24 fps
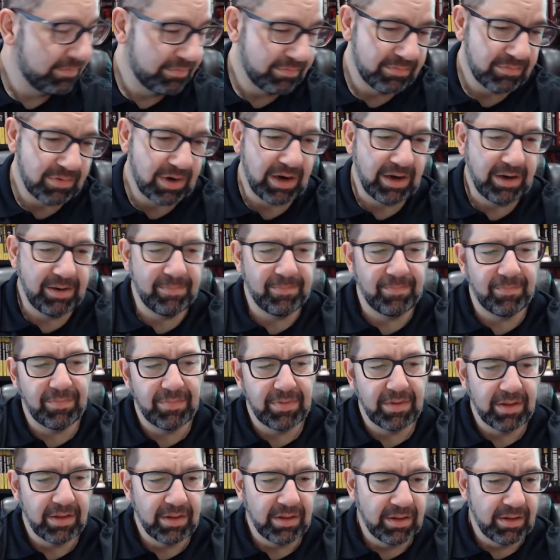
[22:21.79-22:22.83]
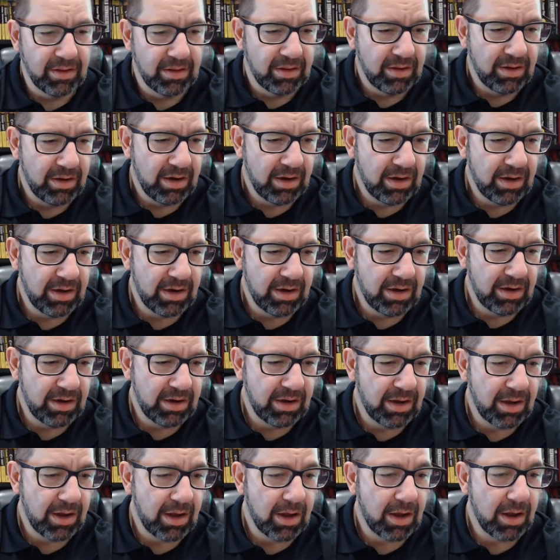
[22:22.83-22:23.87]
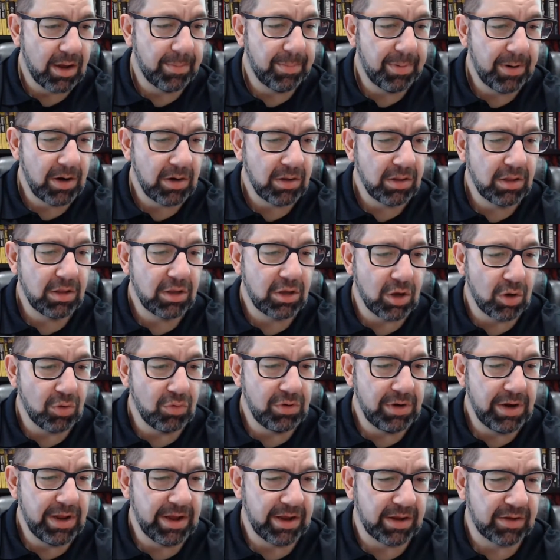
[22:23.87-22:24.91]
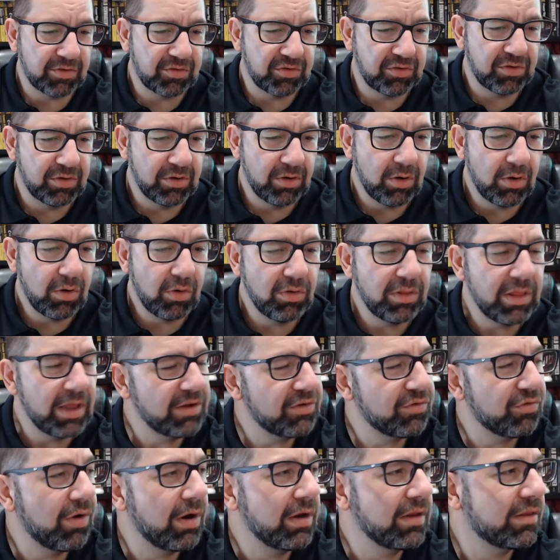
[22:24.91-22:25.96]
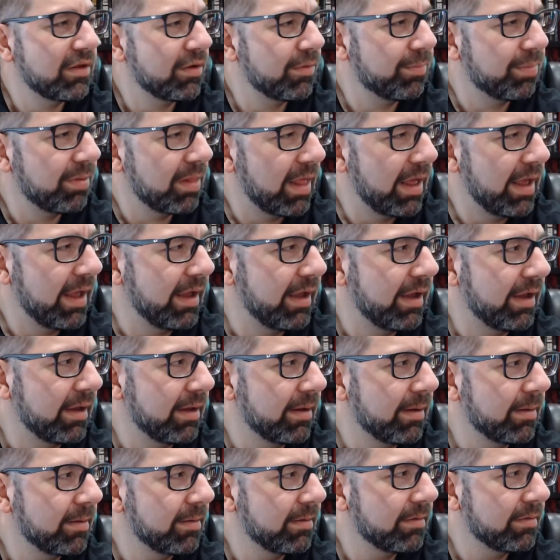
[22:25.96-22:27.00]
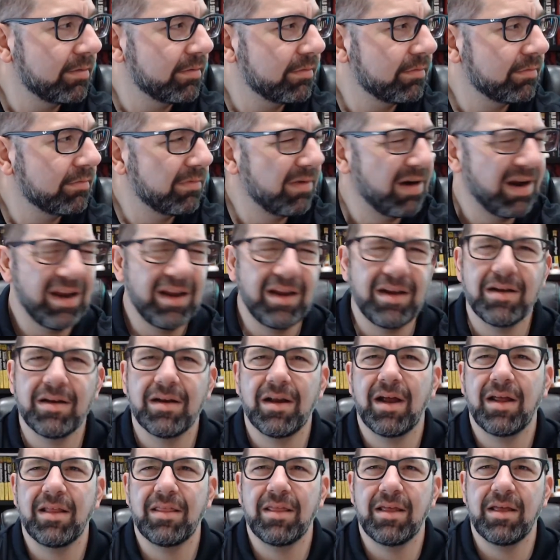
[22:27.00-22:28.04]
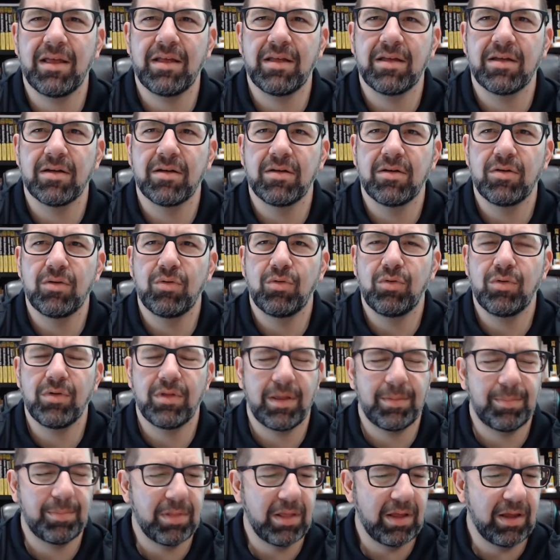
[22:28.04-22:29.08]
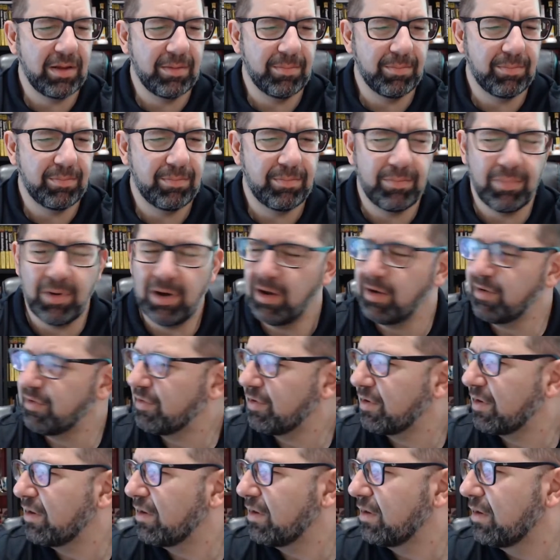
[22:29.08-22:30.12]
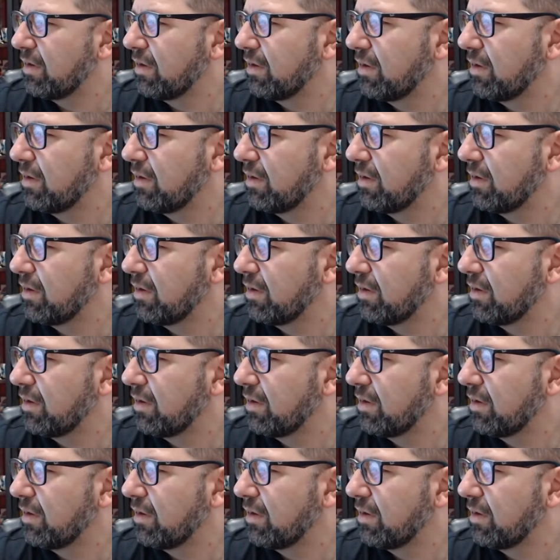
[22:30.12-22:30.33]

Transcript: Right. Uh Apparently Go Knicks. Oh, that's right, they're playing. Right? I think. Who are they playing? Boston?